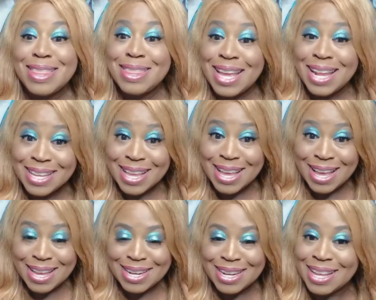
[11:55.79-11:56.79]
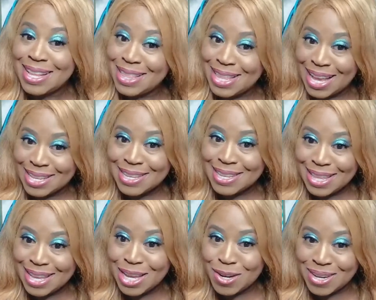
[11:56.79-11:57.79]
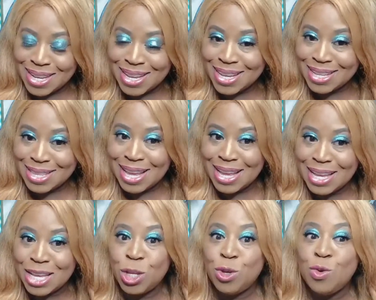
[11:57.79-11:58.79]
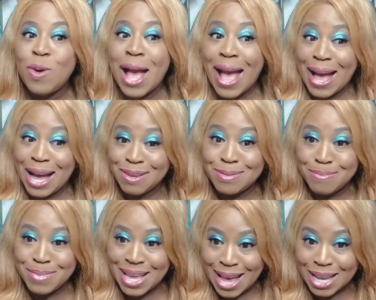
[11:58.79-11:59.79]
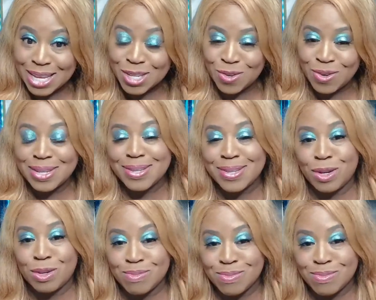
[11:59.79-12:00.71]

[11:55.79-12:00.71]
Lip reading: Then again, that's a theater kid thing. You have to be extra, so